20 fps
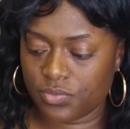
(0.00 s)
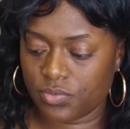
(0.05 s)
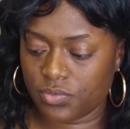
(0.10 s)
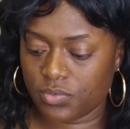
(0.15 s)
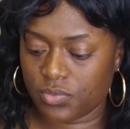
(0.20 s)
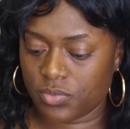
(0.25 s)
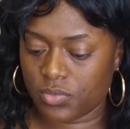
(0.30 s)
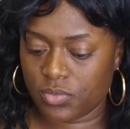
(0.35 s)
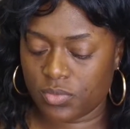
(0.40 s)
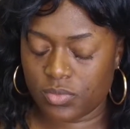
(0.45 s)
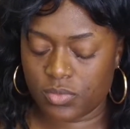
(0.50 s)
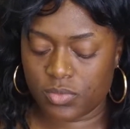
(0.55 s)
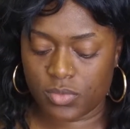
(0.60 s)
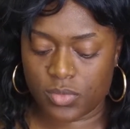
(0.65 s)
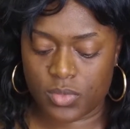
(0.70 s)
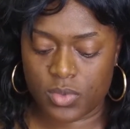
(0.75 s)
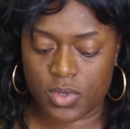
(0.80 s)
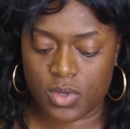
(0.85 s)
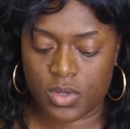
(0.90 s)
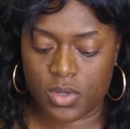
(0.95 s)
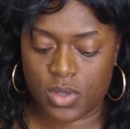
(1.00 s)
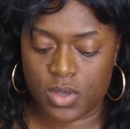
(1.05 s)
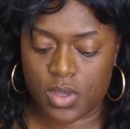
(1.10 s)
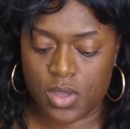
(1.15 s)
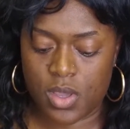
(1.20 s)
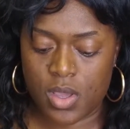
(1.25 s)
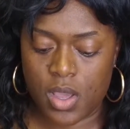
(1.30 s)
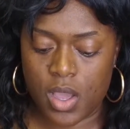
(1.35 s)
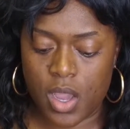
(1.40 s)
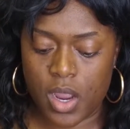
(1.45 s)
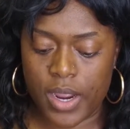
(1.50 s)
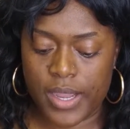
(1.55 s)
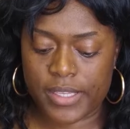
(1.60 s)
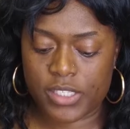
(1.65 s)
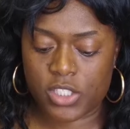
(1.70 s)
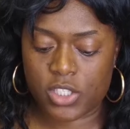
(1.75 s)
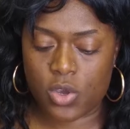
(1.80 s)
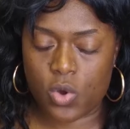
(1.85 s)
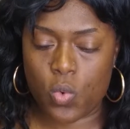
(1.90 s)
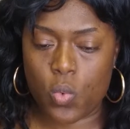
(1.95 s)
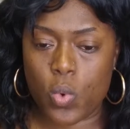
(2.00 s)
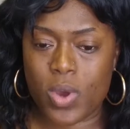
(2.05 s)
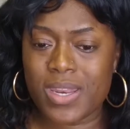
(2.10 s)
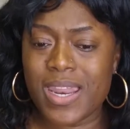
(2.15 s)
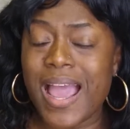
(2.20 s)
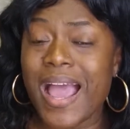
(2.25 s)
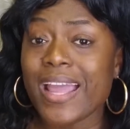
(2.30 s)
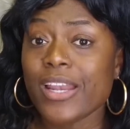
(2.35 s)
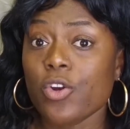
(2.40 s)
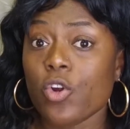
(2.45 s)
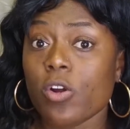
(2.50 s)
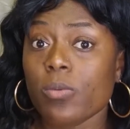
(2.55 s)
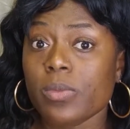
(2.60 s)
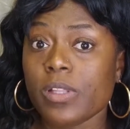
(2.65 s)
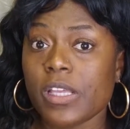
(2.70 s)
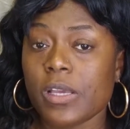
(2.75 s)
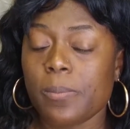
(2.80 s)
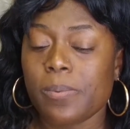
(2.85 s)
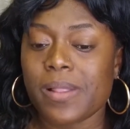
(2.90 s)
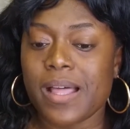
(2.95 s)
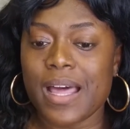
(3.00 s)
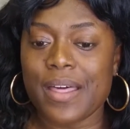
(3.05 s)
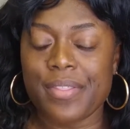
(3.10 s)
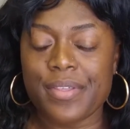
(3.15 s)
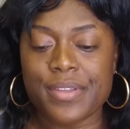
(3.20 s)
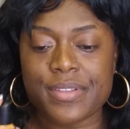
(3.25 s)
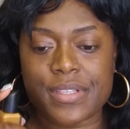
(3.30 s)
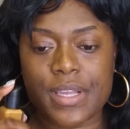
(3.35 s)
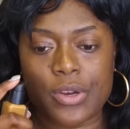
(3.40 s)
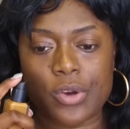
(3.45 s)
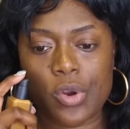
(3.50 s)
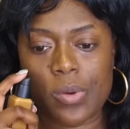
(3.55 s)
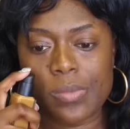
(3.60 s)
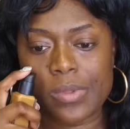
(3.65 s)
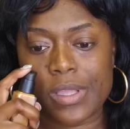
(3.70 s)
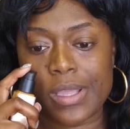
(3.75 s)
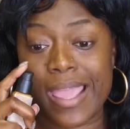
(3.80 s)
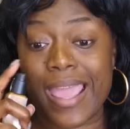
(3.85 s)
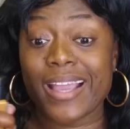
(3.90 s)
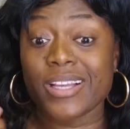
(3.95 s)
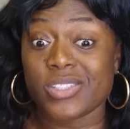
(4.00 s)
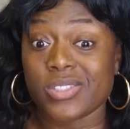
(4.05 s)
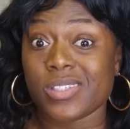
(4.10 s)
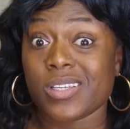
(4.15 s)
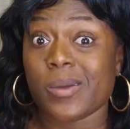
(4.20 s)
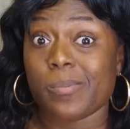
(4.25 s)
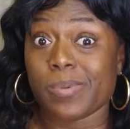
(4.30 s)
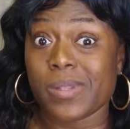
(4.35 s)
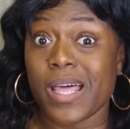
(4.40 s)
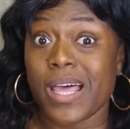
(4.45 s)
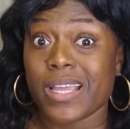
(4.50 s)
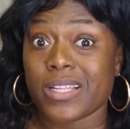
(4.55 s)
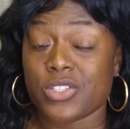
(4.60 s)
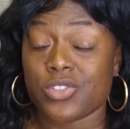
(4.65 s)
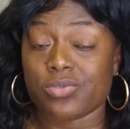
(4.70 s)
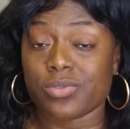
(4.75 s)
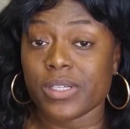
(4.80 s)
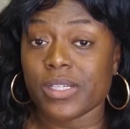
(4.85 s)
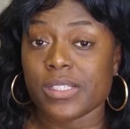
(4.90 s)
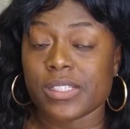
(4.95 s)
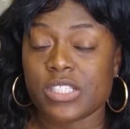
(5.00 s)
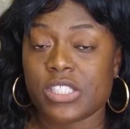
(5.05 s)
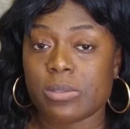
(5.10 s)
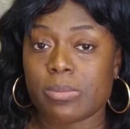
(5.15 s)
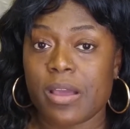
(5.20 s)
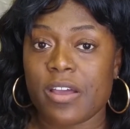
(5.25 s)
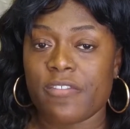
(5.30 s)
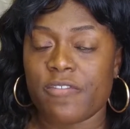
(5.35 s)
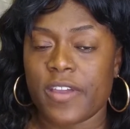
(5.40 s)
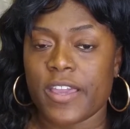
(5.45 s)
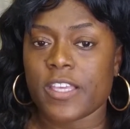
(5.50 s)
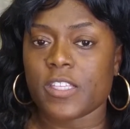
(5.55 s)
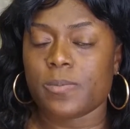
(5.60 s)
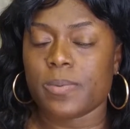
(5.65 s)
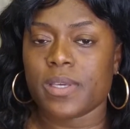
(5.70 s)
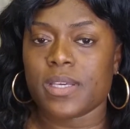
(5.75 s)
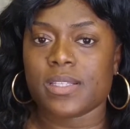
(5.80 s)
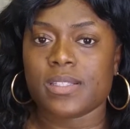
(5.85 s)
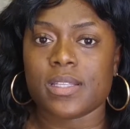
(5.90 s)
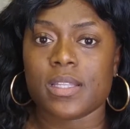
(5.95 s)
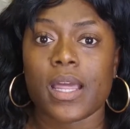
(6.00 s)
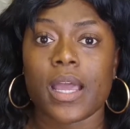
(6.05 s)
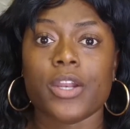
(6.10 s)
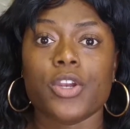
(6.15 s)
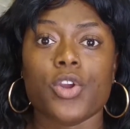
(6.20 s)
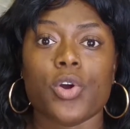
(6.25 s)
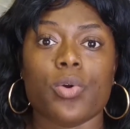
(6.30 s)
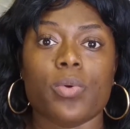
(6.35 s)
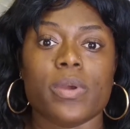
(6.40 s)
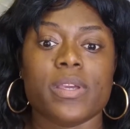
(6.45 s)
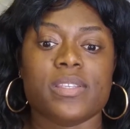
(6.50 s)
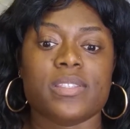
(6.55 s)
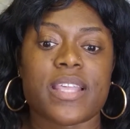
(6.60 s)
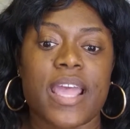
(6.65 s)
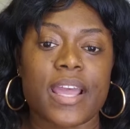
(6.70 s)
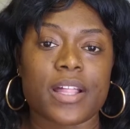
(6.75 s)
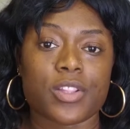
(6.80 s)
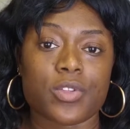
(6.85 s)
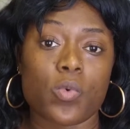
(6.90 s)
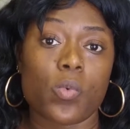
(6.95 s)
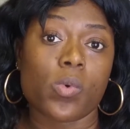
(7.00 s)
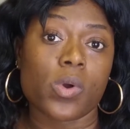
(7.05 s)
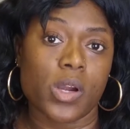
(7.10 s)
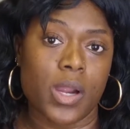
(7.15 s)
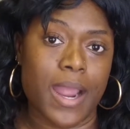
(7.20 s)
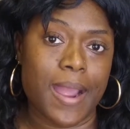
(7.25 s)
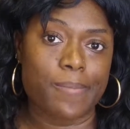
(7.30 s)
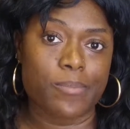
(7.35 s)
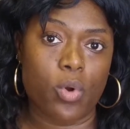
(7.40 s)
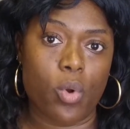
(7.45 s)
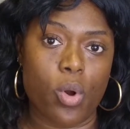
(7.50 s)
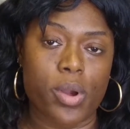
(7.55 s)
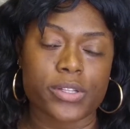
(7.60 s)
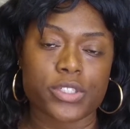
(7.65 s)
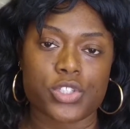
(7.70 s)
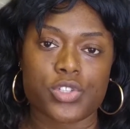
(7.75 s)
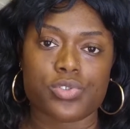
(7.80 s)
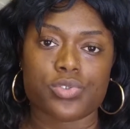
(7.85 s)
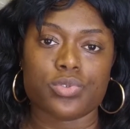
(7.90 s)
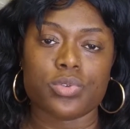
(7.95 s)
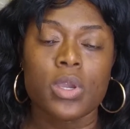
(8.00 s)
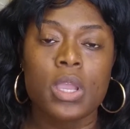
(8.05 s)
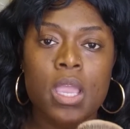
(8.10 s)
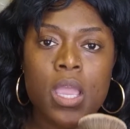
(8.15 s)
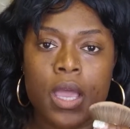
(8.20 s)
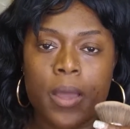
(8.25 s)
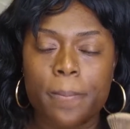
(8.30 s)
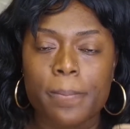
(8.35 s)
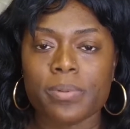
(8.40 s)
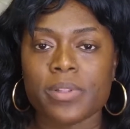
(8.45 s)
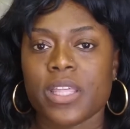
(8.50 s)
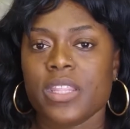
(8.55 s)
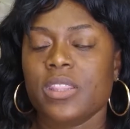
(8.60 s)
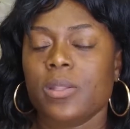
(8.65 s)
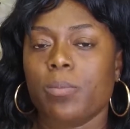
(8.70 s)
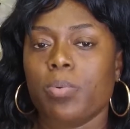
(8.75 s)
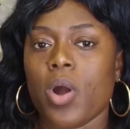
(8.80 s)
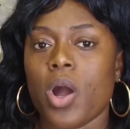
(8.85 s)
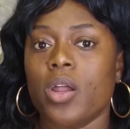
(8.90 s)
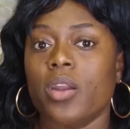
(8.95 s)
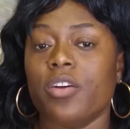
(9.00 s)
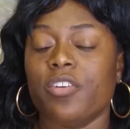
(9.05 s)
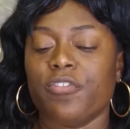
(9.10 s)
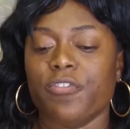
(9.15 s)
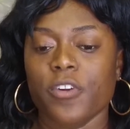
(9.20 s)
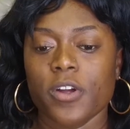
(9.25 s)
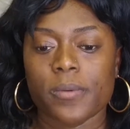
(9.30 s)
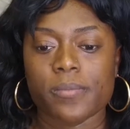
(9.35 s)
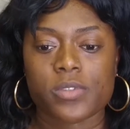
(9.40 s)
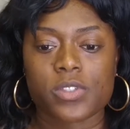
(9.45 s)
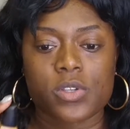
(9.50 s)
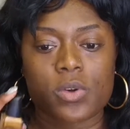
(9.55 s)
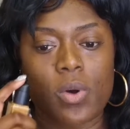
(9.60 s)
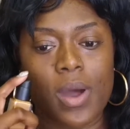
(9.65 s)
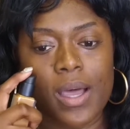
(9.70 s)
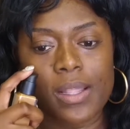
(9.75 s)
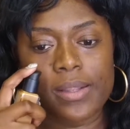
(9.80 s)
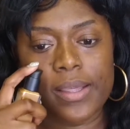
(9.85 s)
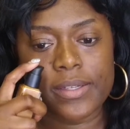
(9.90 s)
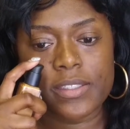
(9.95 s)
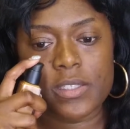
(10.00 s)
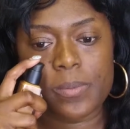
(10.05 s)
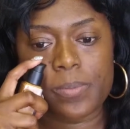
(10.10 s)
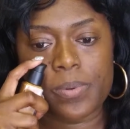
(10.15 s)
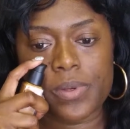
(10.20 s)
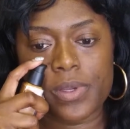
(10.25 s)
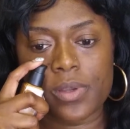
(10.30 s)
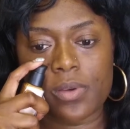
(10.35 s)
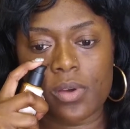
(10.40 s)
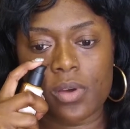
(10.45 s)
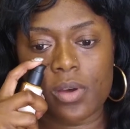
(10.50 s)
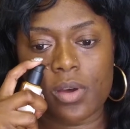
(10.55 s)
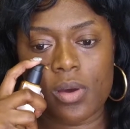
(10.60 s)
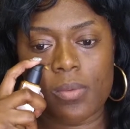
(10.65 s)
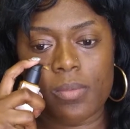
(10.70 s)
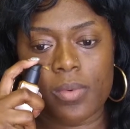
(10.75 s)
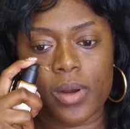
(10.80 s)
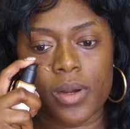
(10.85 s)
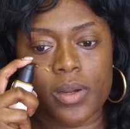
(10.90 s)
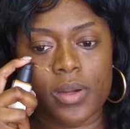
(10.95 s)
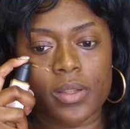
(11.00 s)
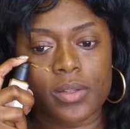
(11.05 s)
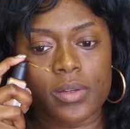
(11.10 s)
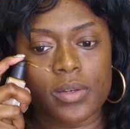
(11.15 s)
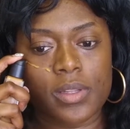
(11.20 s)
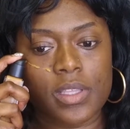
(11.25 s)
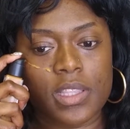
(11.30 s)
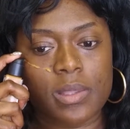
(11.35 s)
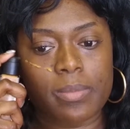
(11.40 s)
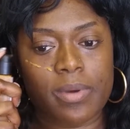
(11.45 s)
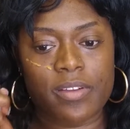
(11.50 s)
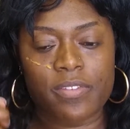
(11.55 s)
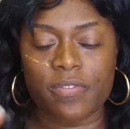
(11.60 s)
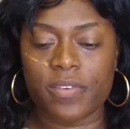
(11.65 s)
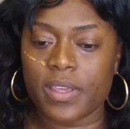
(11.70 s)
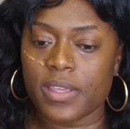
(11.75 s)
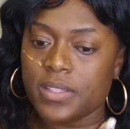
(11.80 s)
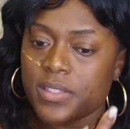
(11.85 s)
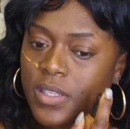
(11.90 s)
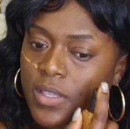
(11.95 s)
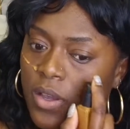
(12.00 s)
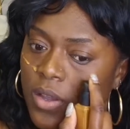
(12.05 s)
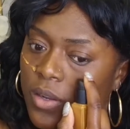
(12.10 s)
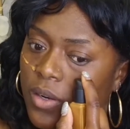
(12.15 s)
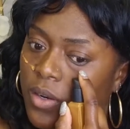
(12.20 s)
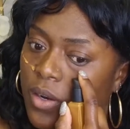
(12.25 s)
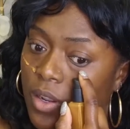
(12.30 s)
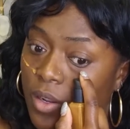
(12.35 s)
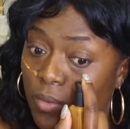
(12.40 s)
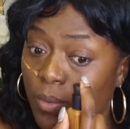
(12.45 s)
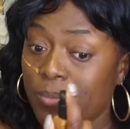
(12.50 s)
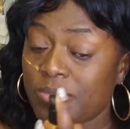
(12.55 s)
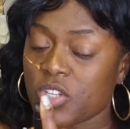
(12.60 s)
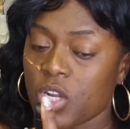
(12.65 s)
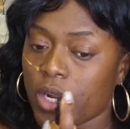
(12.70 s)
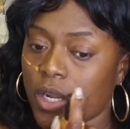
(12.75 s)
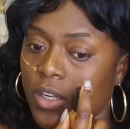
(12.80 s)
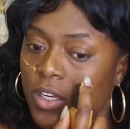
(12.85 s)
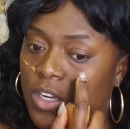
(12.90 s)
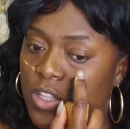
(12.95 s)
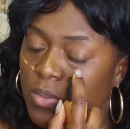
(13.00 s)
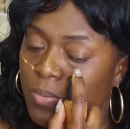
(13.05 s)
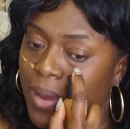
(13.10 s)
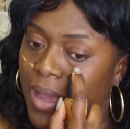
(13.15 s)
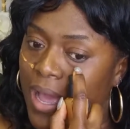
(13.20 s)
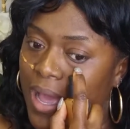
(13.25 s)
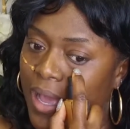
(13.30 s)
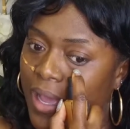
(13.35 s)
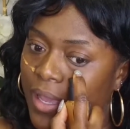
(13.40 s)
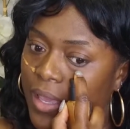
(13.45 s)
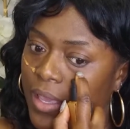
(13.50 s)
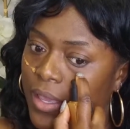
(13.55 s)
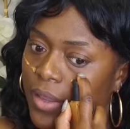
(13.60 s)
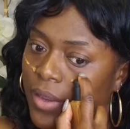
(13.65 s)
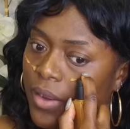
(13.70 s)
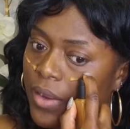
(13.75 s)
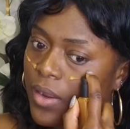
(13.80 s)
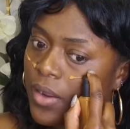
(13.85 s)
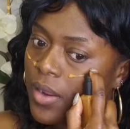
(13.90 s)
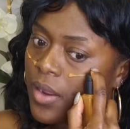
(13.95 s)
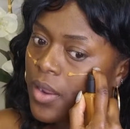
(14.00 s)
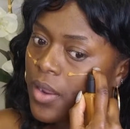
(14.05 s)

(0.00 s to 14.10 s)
All right, so when I normally apply this, I normally actually apply it directly to my face because then I know exactly where I'm going to blend the product from. So I like to put a mark underneath my face, underneath my eye here,